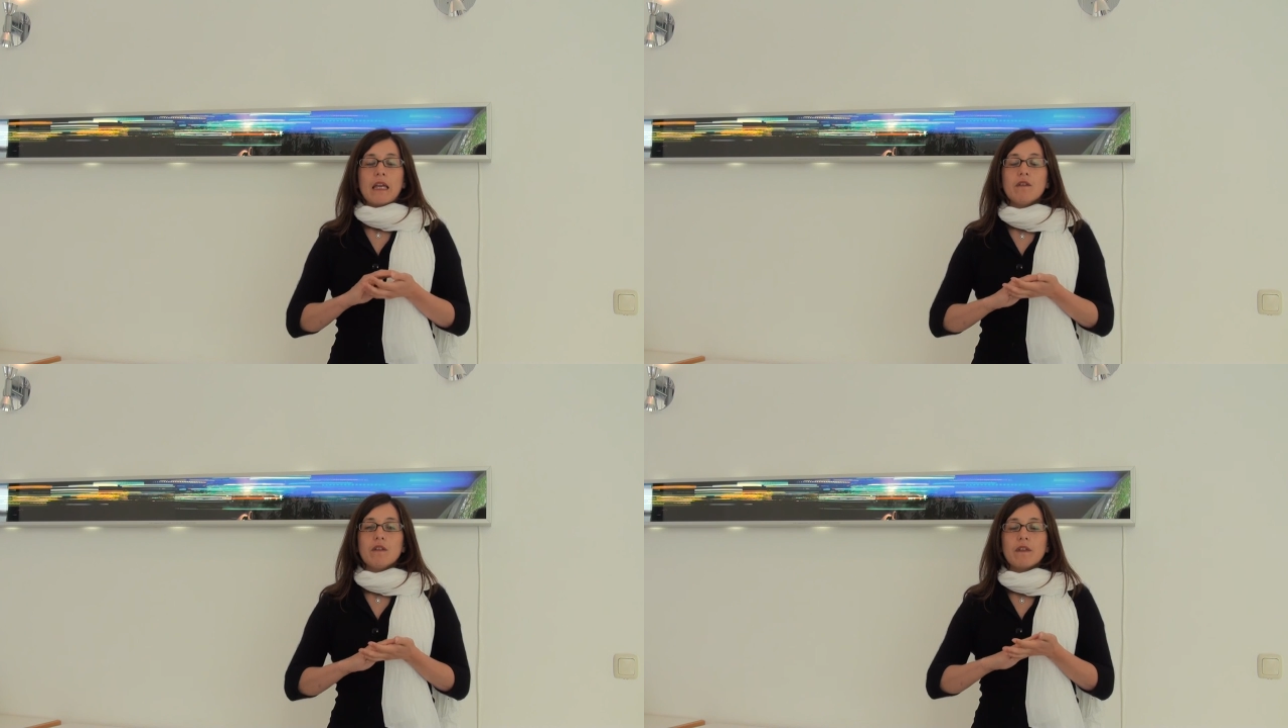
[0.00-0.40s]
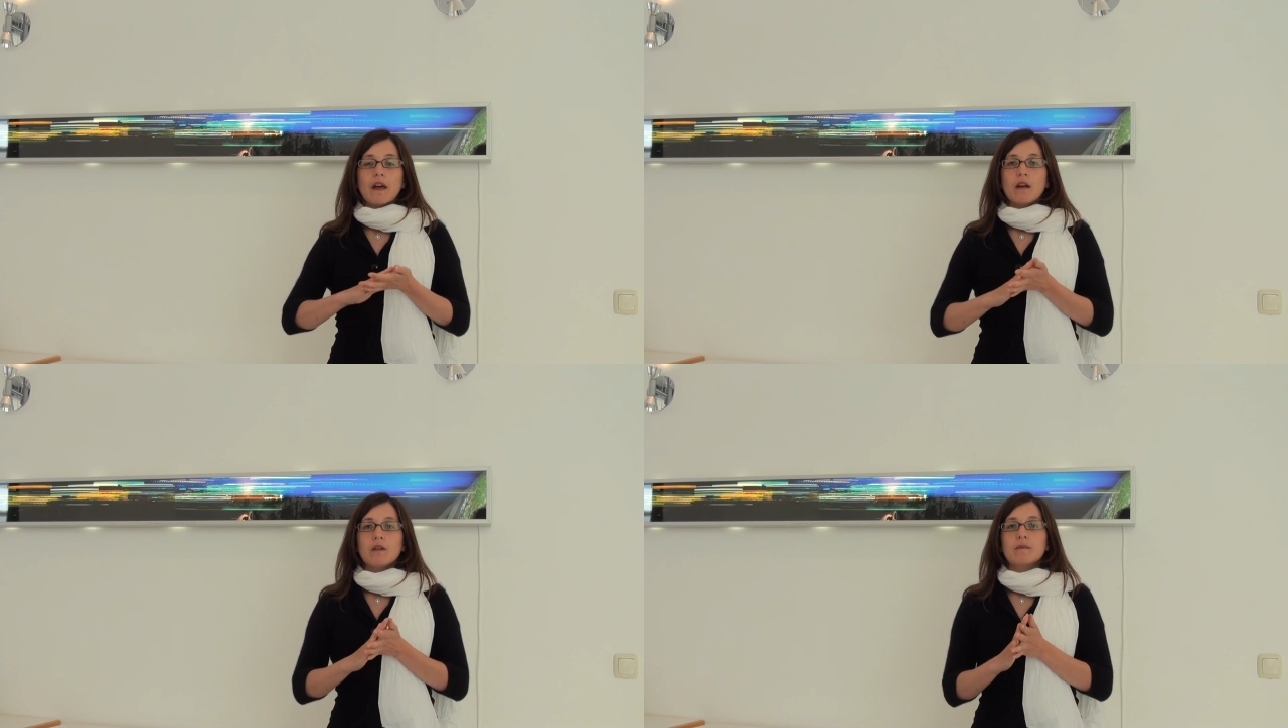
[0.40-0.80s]
Even
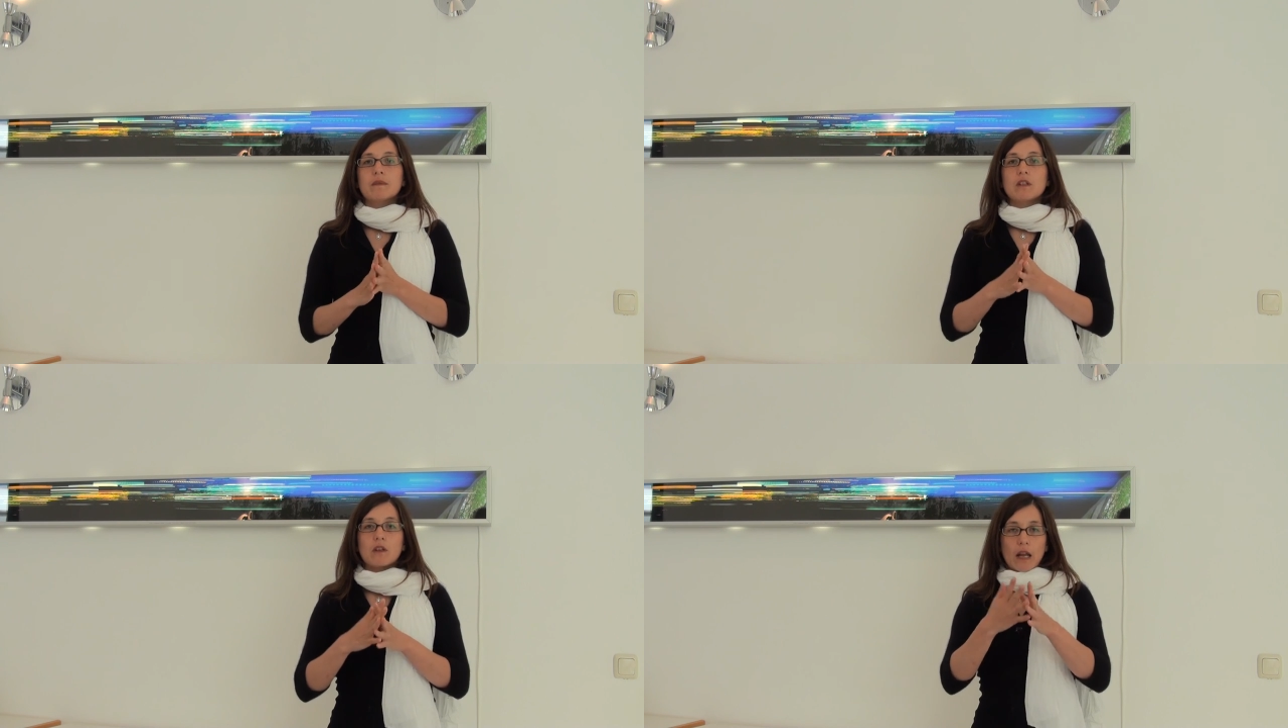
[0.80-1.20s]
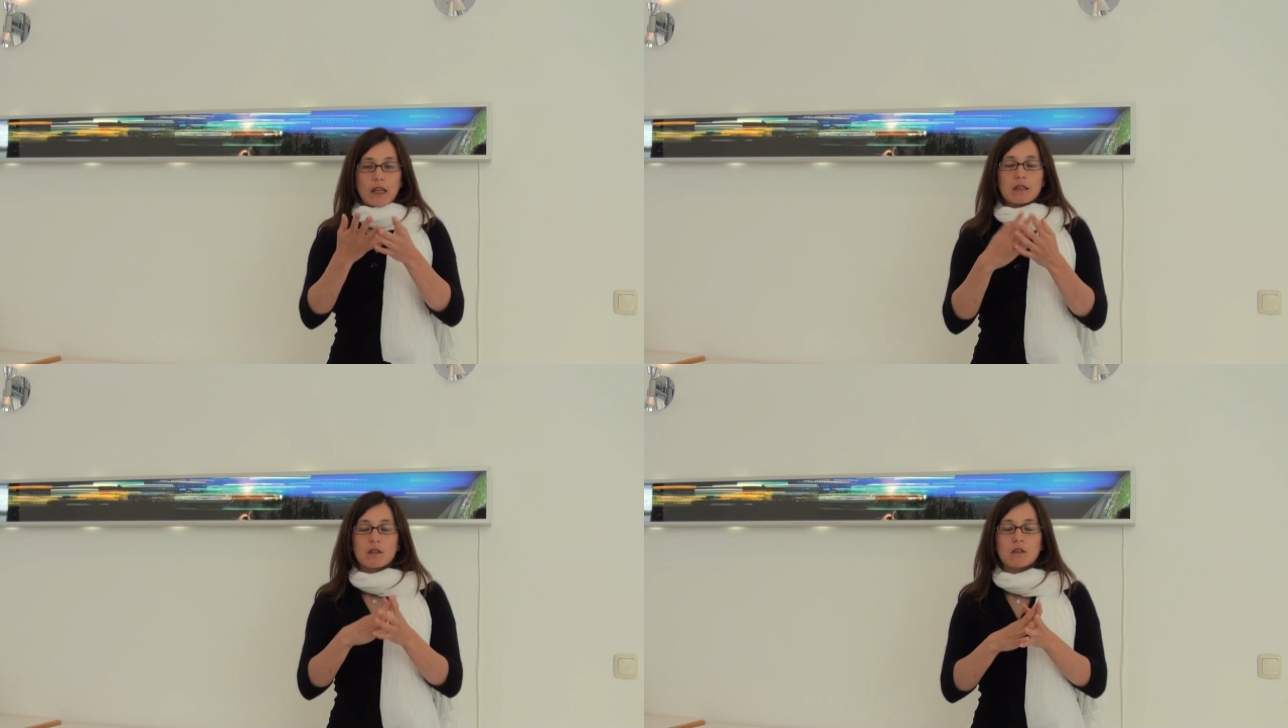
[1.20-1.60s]
though the
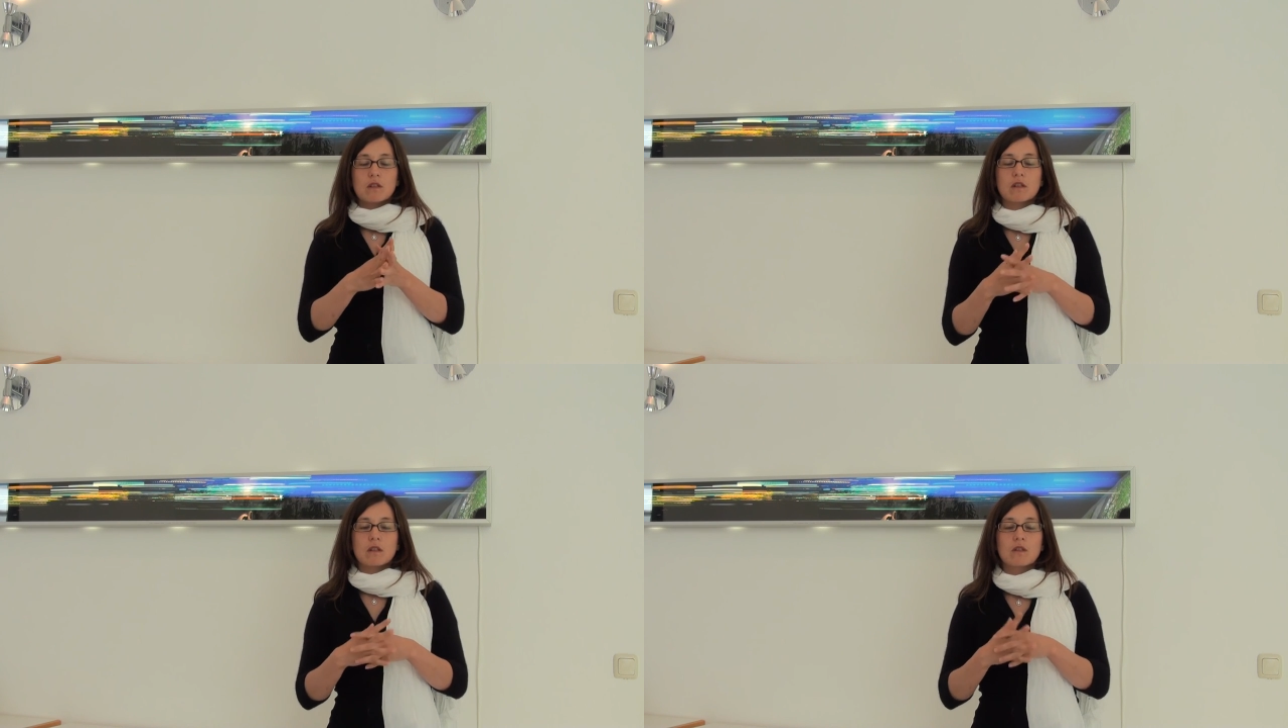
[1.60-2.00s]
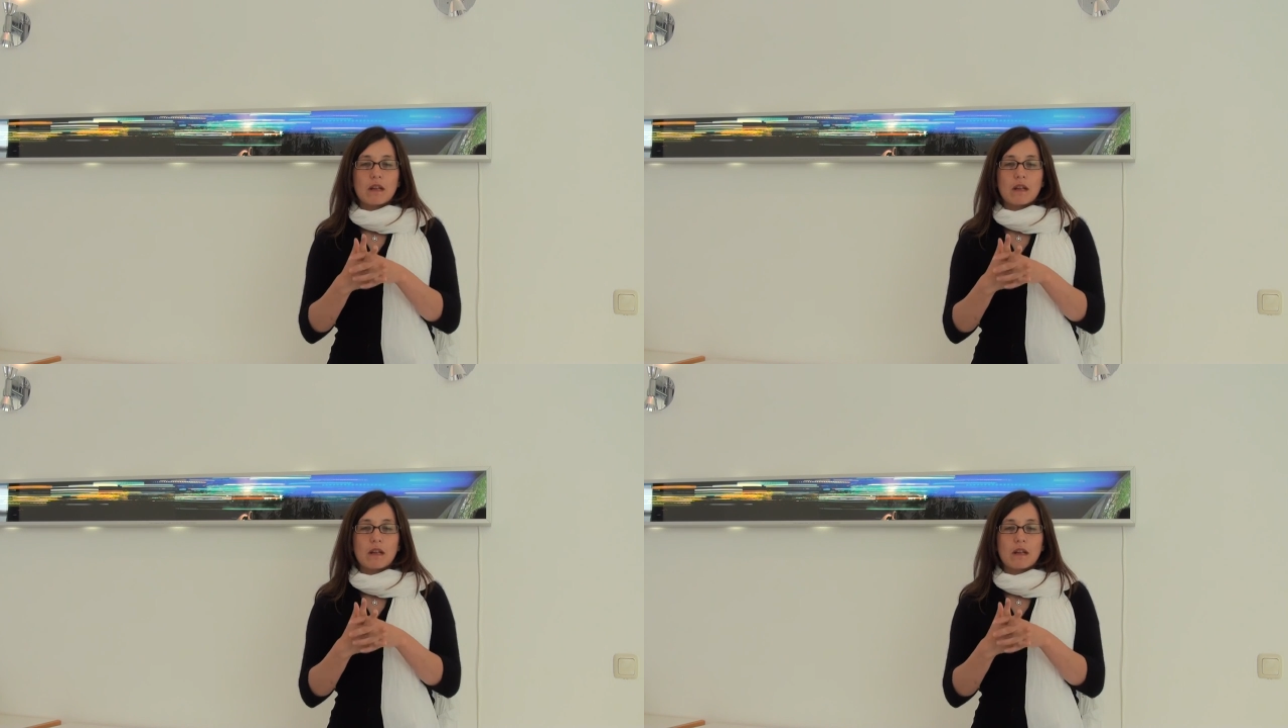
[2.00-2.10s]
latest,